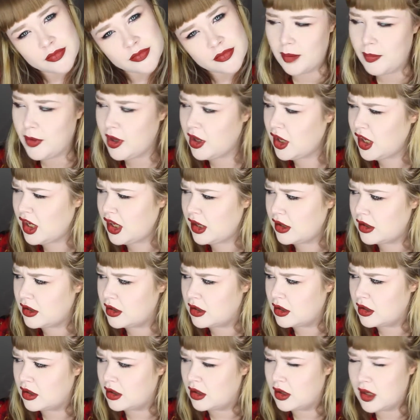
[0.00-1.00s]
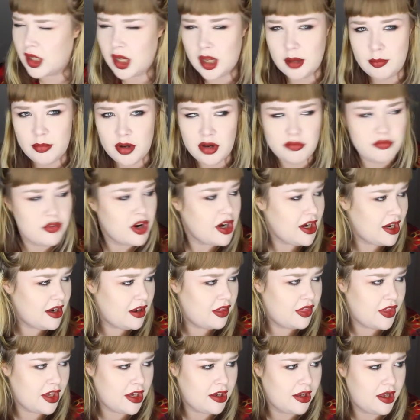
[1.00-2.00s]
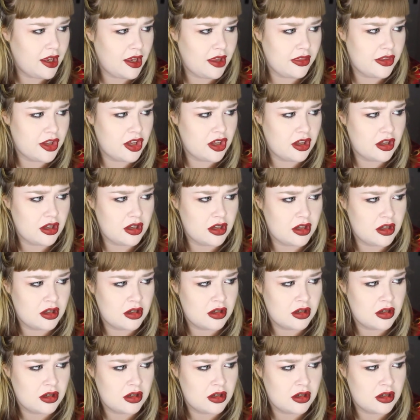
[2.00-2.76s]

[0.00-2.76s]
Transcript: Am I right in thinking that